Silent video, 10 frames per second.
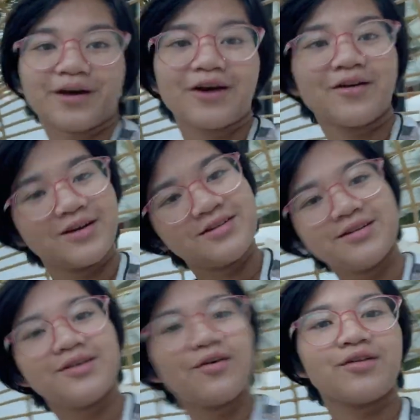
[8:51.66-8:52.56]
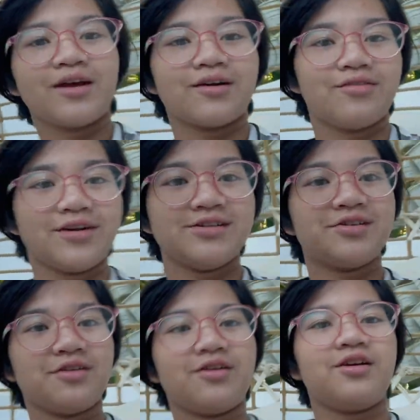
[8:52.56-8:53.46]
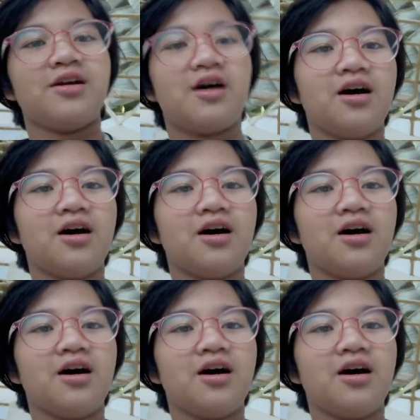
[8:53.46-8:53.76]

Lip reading: Crazy or like a funny story.